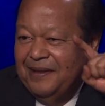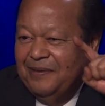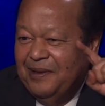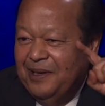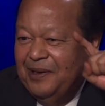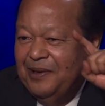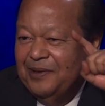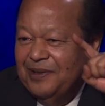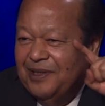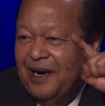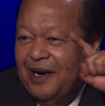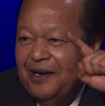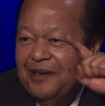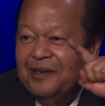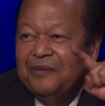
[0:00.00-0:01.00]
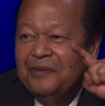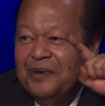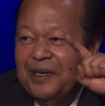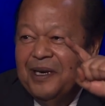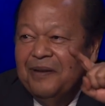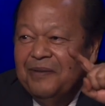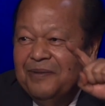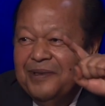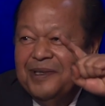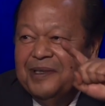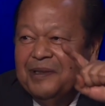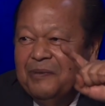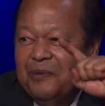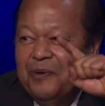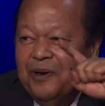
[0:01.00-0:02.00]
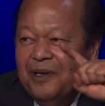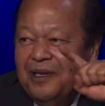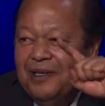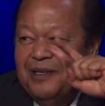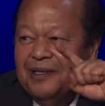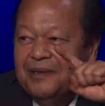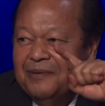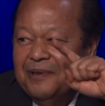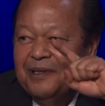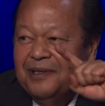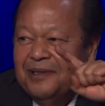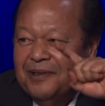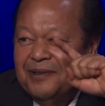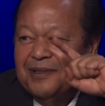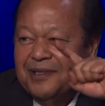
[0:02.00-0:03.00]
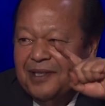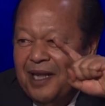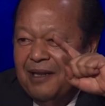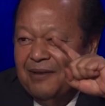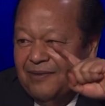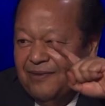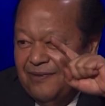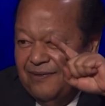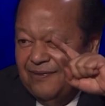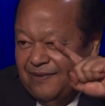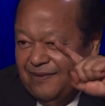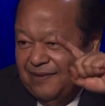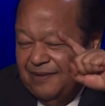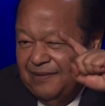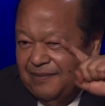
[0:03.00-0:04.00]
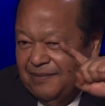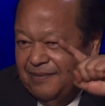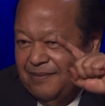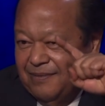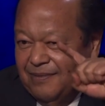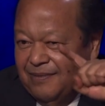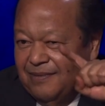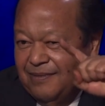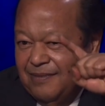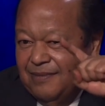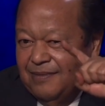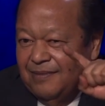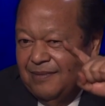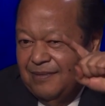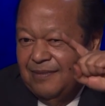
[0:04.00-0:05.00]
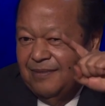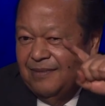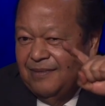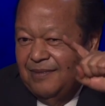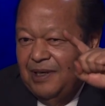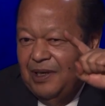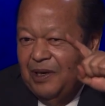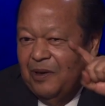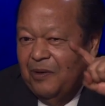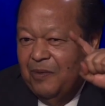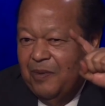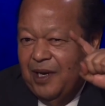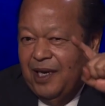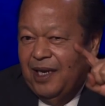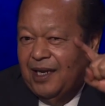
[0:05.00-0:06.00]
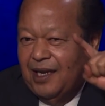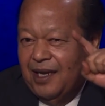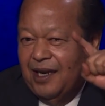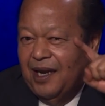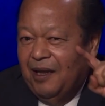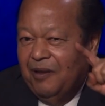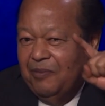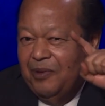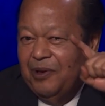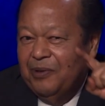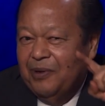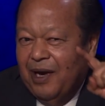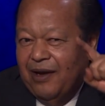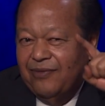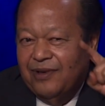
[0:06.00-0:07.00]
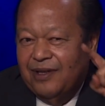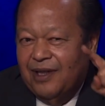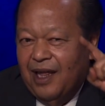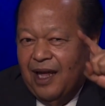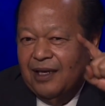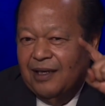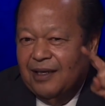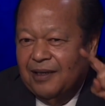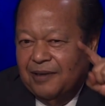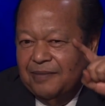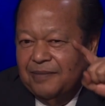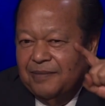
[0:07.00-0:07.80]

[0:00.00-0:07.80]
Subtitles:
When you start to become disappointed with yourself, nobody can help you after that.